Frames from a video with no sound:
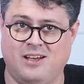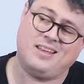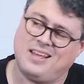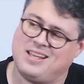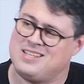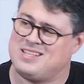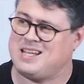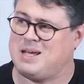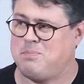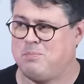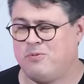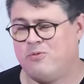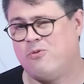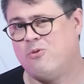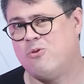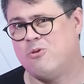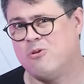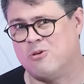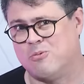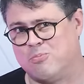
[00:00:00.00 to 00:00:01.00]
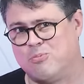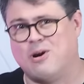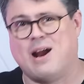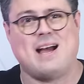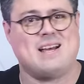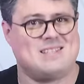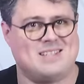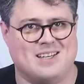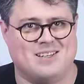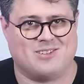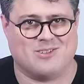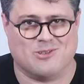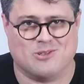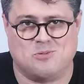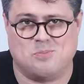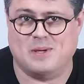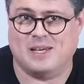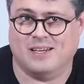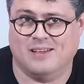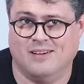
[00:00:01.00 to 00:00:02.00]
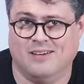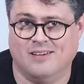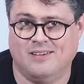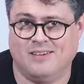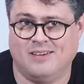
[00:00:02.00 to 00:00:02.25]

except for processor speed.